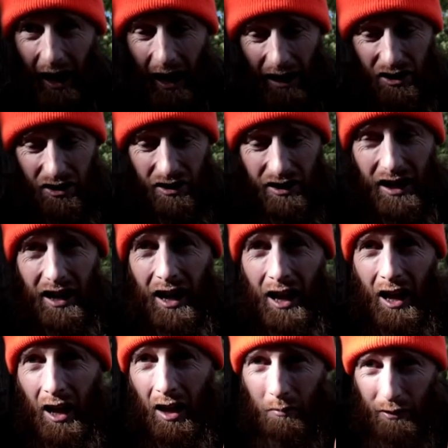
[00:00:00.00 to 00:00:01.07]
And I actually,
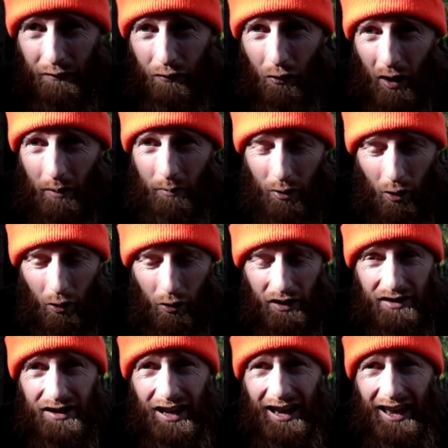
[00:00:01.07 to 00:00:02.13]
before I
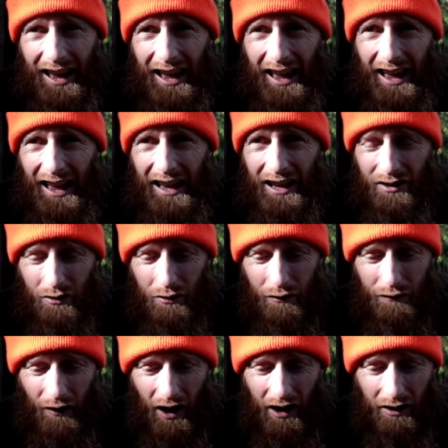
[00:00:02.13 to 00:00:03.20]
blow this
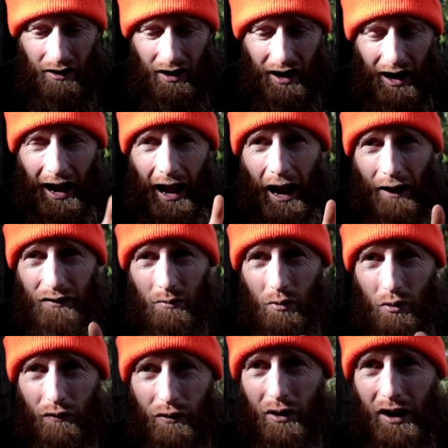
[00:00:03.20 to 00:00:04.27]
into a fire. I have
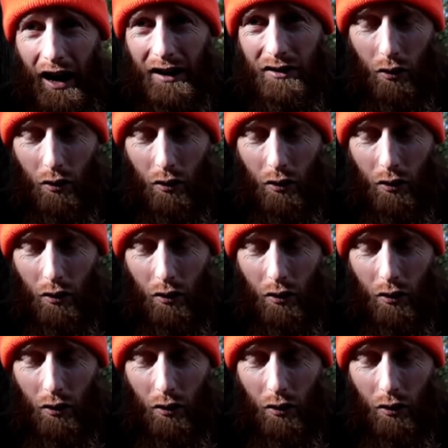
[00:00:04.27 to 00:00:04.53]
to move you